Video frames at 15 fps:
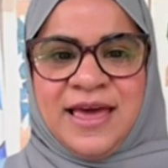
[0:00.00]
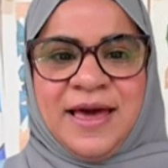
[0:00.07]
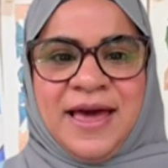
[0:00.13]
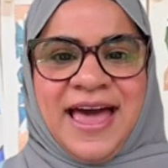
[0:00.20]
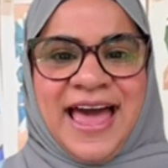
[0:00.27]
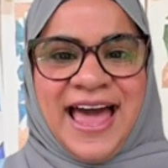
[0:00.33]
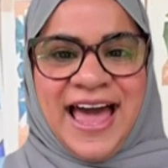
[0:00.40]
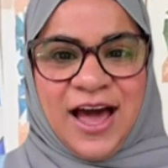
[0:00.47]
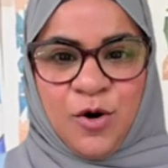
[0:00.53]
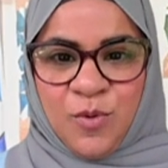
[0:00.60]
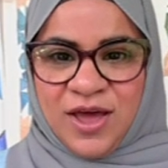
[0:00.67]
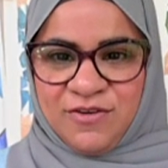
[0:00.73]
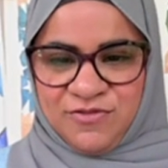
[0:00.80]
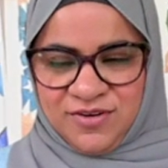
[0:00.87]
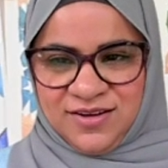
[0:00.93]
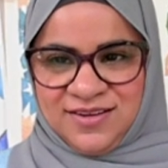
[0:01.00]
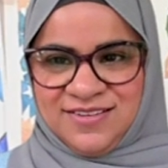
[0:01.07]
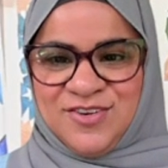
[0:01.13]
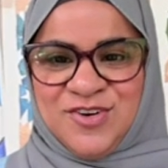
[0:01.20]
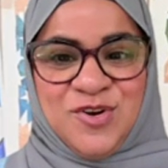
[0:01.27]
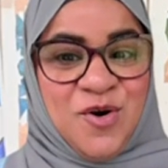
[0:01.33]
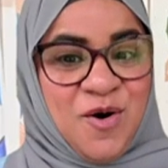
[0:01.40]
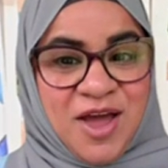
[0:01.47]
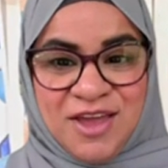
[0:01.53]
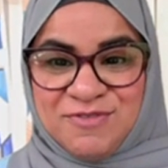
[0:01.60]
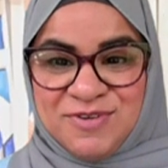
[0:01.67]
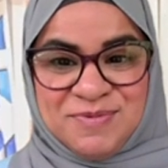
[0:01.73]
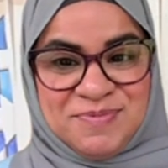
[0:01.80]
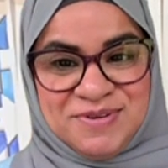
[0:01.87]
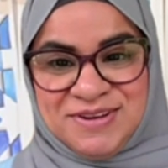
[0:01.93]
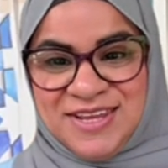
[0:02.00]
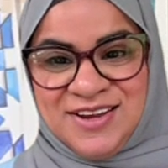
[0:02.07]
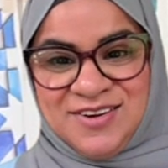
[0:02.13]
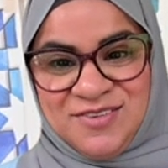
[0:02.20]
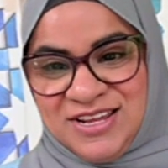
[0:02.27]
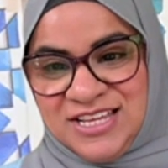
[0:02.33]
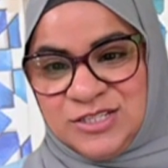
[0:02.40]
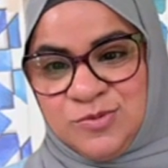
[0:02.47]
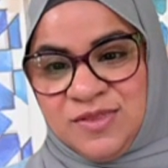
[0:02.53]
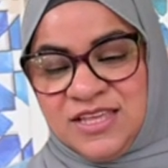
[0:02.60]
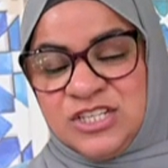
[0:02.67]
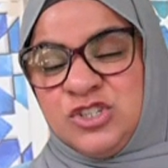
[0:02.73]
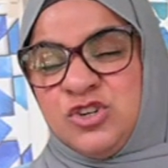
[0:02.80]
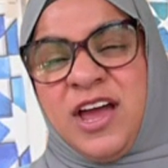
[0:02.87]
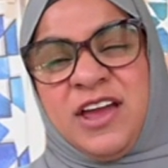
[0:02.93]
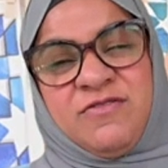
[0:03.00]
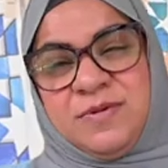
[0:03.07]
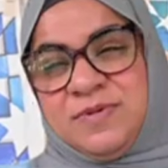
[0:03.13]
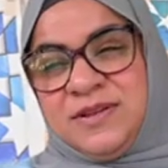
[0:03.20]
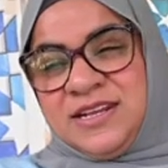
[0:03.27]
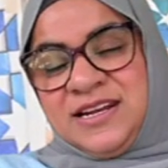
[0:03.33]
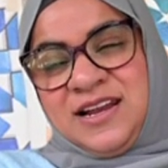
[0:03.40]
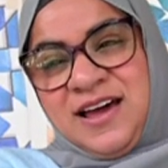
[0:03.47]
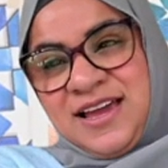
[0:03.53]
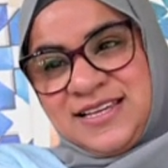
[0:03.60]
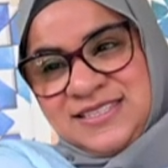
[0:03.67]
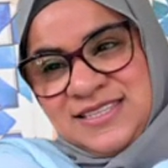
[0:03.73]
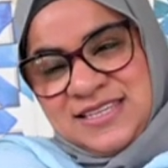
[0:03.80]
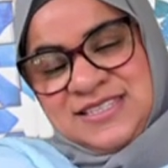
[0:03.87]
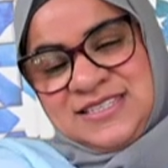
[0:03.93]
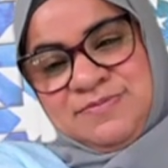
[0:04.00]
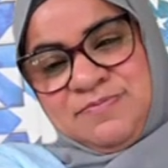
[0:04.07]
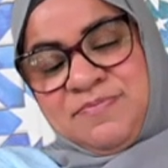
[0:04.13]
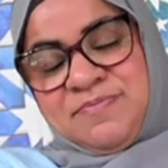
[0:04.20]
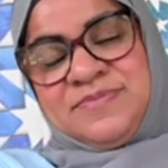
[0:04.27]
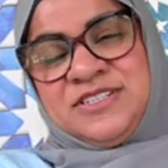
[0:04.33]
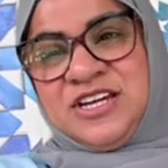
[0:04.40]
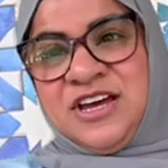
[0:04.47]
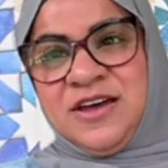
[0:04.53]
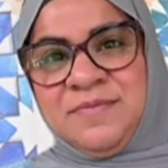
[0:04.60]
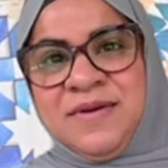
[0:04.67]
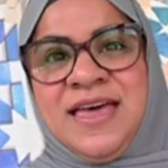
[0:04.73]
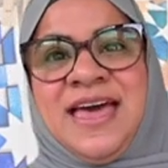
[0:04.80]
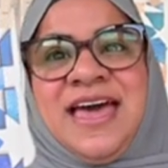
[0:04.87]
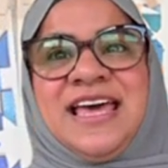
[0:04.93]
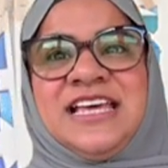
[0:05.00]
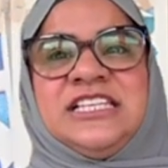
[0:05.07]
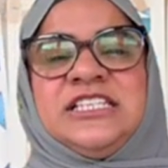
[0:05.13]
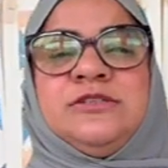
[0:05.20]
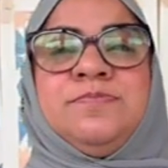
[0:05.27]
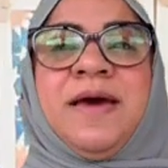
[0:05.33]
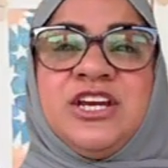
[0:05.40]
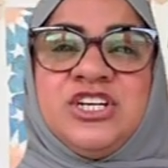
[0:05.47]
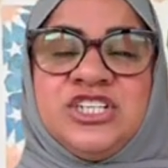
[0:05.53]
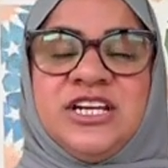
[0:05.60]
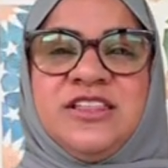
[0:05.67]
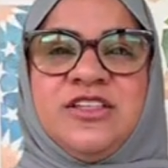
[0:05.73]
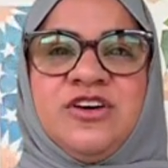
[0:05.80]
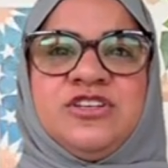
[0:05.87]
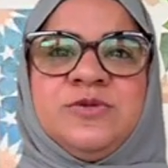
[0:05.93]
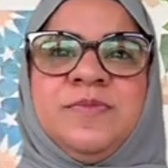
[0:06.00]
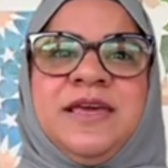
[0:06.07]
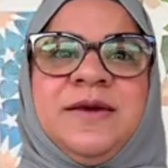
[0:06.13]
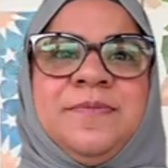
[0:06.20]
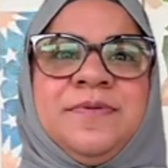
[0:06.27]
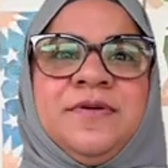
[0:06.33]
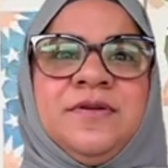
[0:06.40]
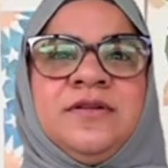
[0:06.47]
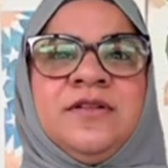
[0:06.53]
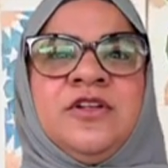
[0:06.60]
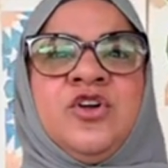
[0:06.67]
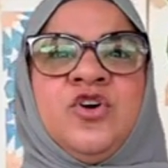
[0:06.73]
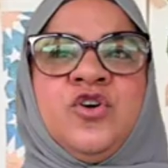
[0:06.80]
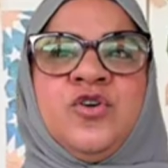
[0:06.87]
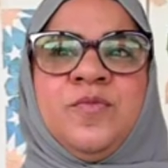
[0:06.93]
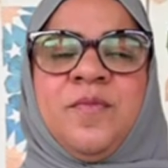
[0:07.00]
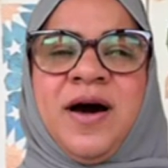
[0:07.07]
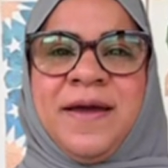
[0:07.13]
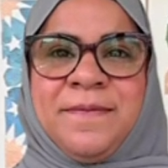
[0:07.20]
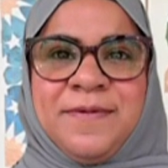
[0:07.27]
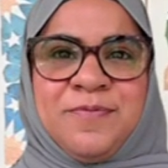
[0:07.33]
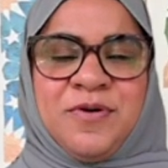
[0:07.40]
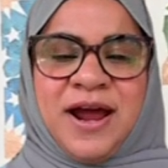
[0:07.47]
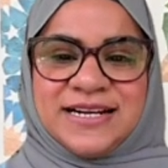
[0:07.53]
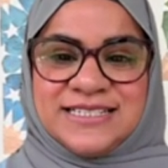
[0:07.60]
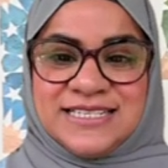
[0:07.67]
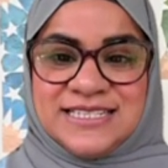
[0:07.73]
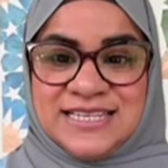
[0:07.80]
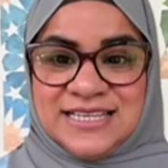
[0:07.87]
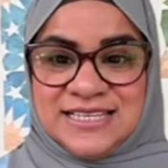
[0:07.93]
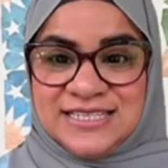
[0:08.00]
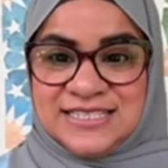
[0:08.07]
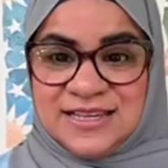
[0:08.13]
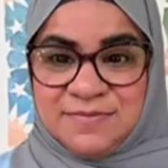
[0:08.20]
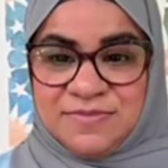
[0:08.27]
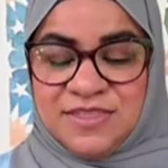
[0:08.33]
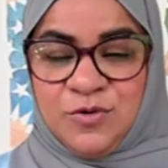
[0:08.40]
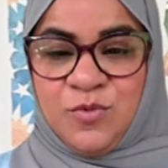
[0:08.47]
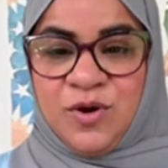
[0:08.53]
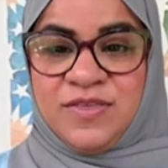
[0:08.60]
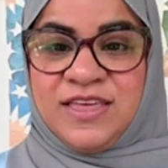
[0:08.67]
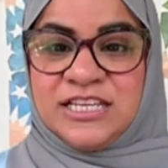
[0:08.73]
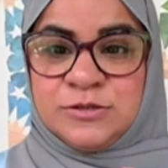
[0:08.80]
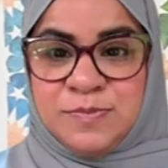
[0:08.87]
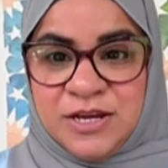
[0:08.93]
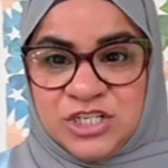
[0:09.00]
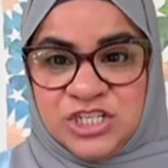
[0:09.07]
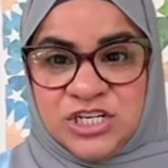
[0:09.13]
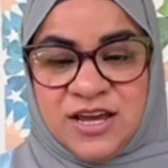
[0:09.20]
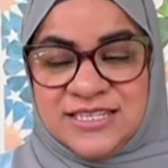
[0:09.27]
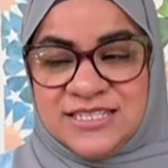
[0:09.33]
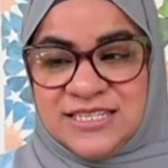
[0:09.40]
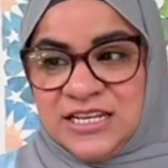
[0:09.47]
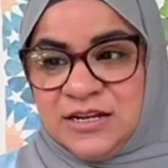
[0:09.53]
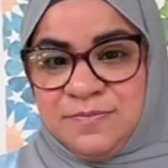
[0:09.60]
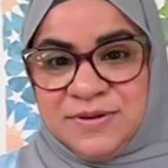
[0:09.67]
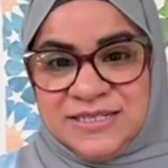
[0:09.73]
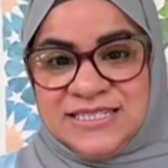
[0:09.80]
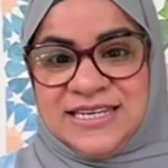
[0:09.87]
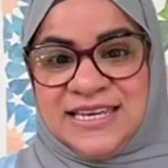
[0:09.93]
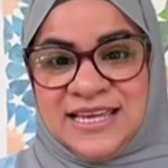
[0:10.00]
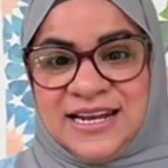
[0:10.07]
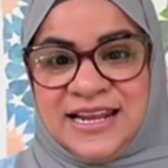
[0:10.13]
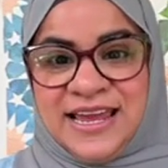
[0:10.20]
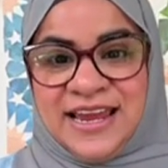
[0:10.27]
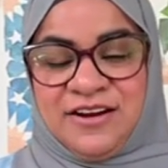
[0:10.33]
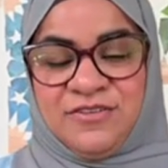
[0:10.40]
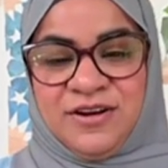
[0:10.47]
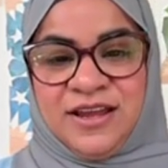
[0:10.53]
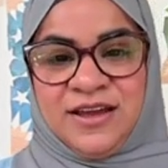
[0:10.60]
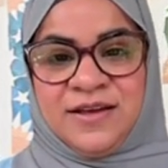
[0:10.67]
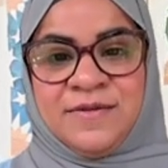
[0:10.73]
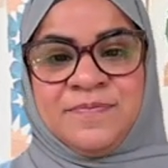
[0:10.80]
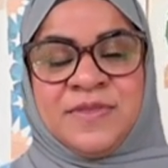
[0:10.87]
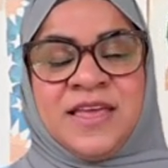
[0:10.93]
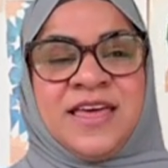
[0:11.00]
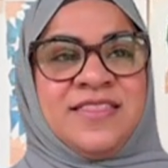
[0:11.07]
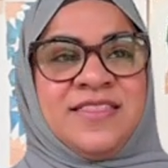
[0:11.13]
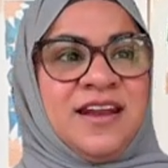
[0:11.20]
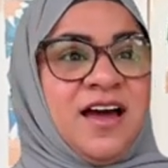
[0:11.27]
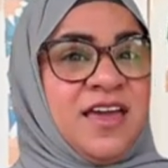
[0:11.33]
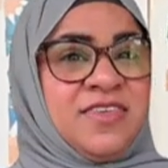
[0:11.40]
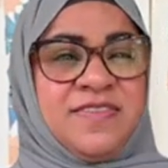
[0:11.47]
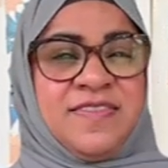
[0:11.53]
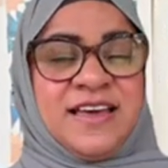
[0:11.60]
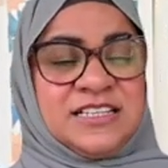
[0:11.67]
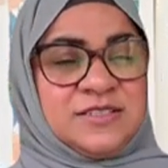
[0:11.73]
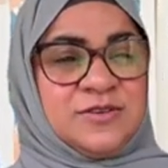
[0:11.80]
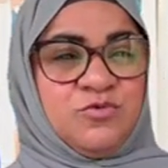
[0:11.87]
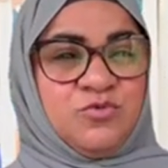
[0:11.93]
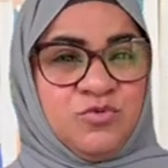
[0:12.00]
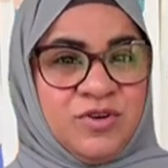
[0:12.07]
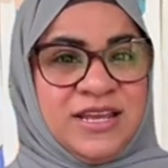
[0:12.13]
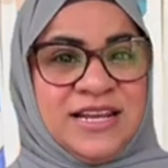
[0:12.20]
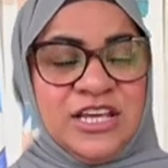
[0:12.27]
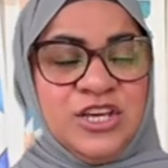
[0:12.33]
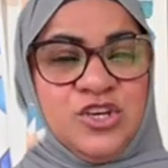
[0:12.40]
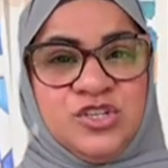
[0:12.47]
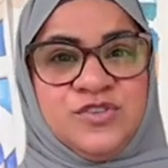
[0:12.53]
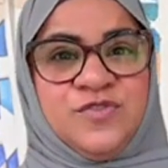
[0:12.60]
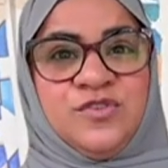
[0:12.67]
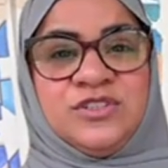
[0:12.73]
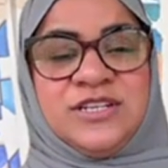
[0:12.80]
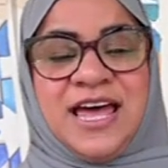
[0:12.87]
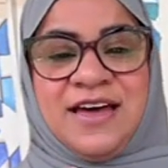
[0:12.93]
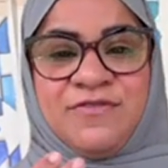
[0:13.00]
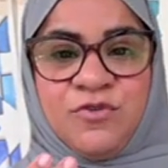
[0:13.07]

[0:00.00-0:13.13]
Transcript: However, not everybody agrees with this. Not everybody likes this term, especially those people who might be practicing in something where they're specializing in a particular area. Then I think that's really useful to have